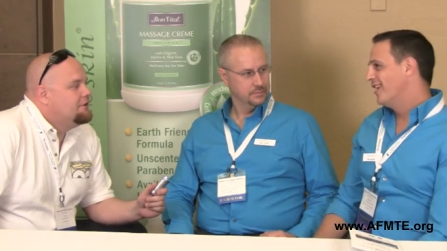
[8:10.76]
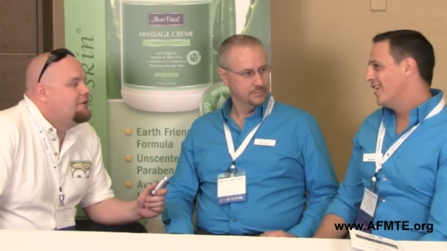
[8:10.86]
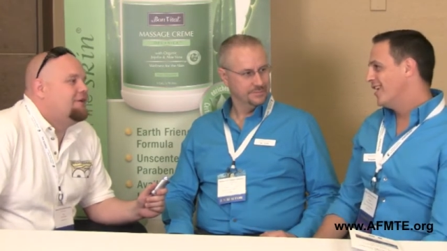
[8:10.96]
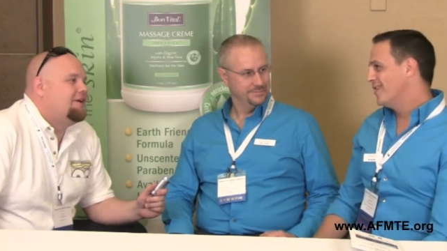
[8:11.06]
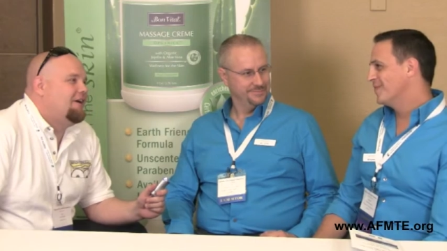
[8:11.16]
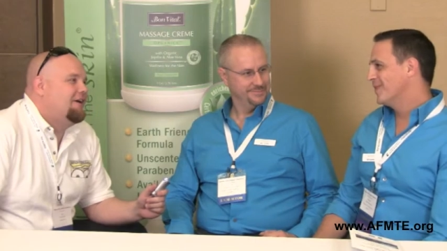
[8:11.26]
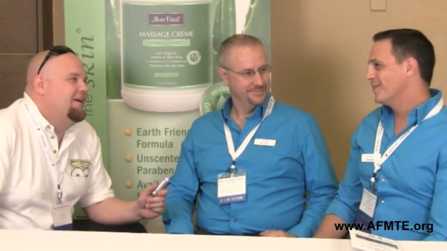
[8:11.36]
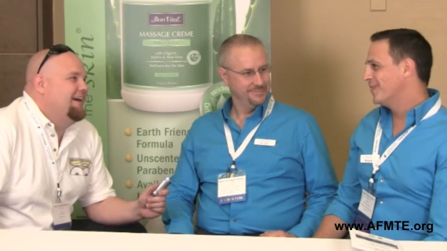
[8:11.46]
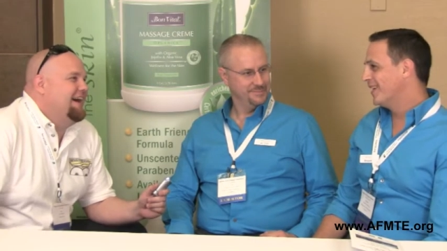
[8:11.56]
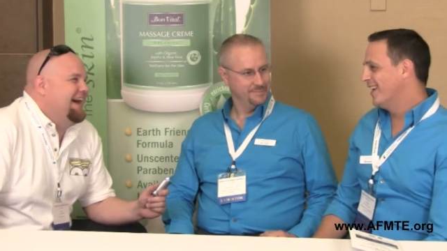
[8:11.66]
Speaker 1: Um,
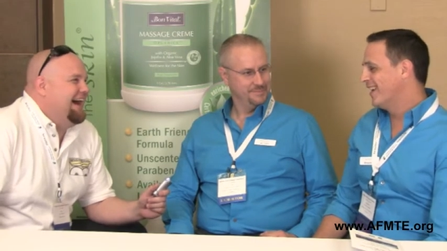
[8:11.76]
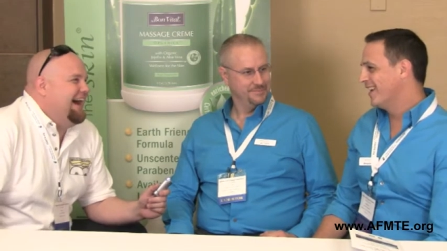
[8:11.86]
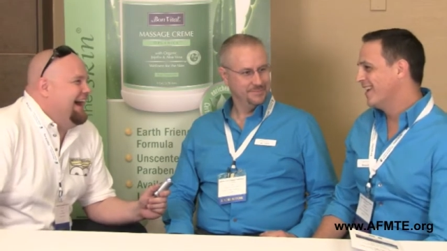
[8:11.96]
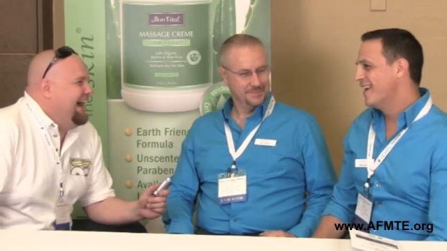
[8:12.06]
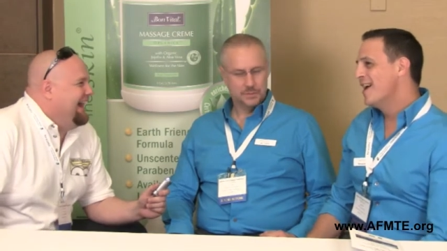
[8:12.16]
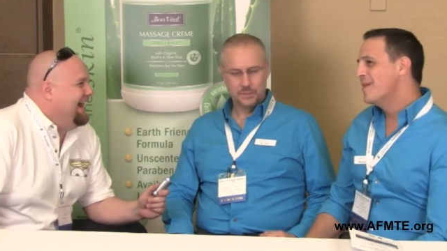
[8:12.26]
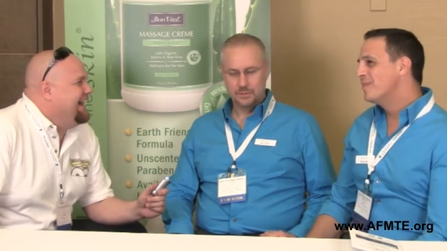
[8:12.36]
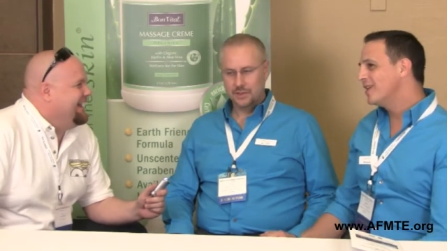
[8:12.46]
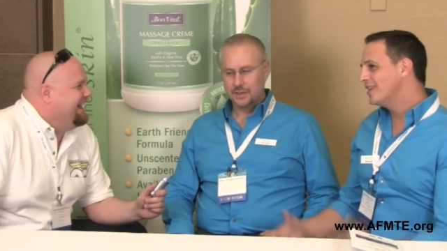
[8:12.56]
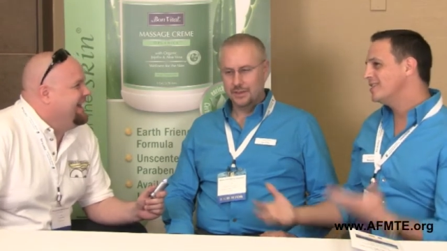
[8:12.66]
but,
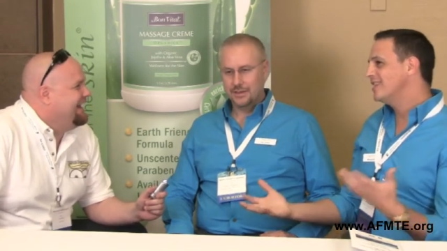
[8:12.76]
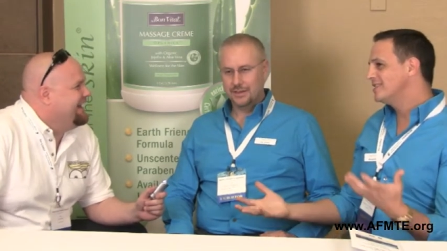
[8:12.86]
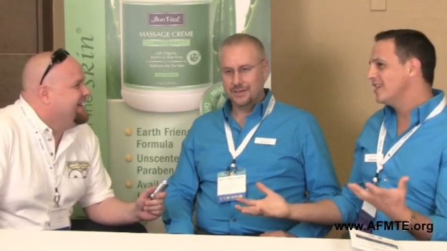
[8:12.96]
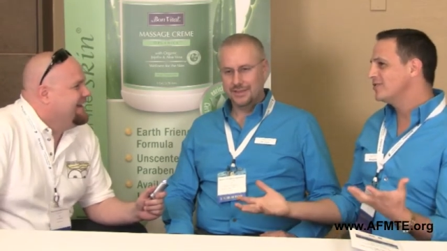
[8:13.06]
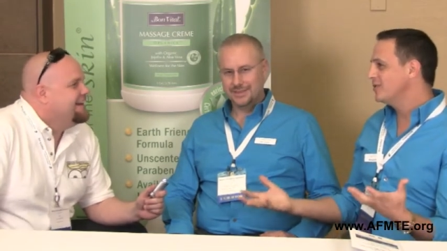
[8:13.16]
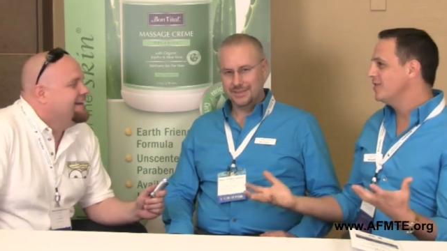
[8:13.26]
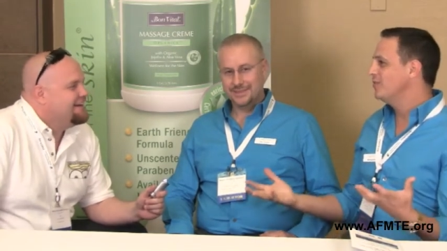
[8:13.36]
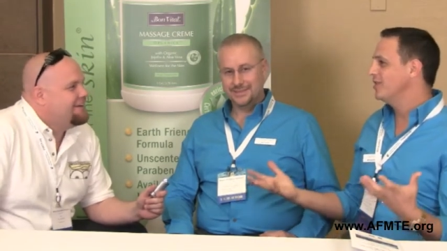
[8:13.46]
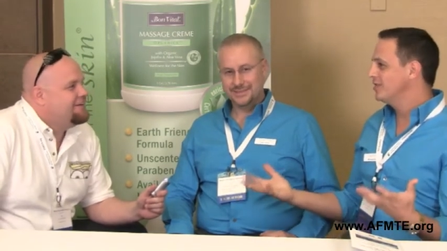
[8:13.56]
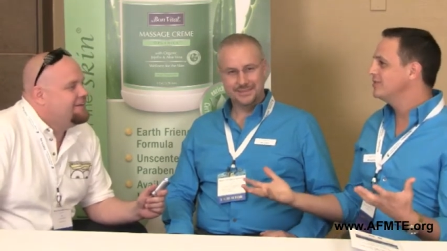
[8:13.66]
but it, it's actually yeah.
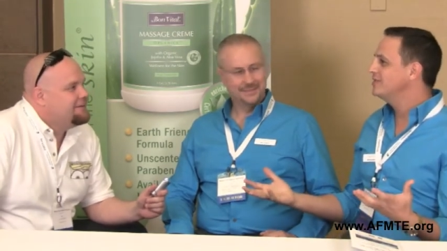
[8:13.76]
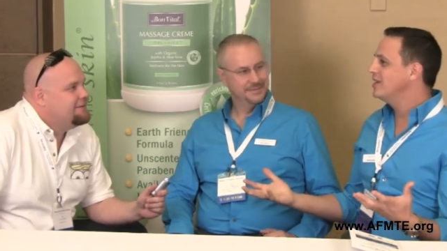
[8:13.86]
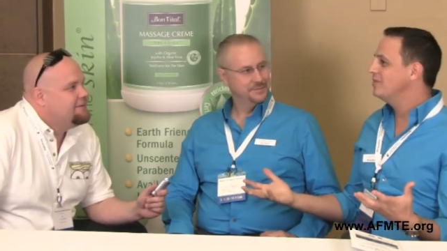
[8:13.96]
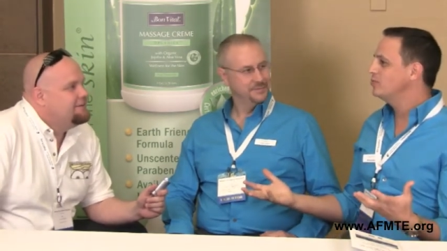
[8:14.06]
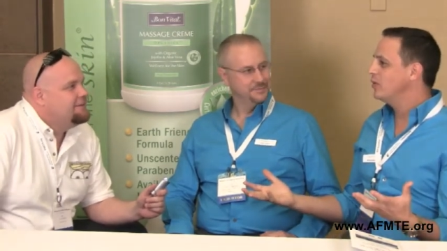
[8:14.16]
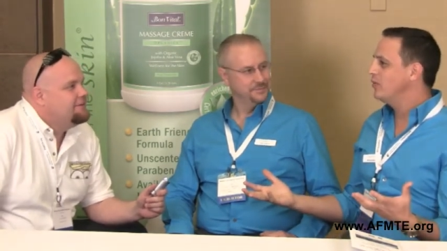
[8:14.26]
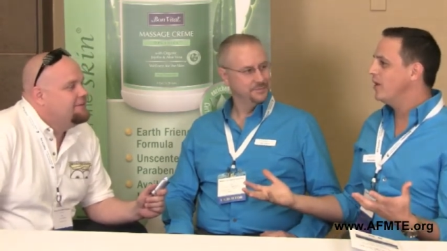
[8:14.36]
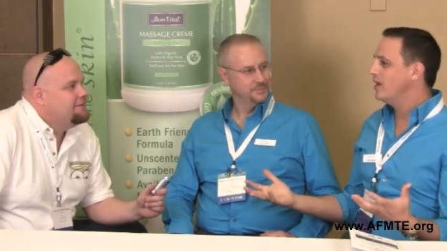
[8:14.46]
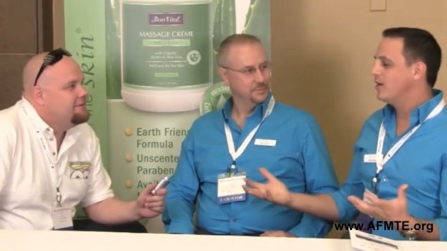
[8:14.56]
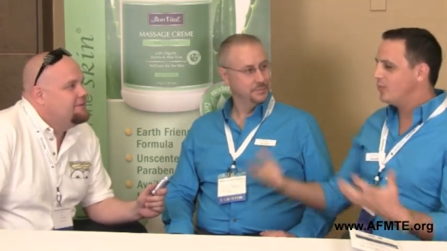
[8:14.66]
one of those names we
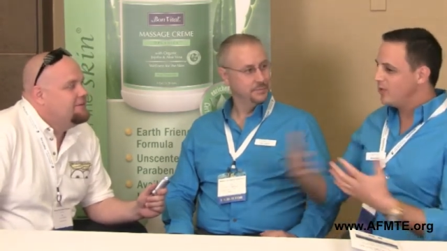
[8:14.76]
made up.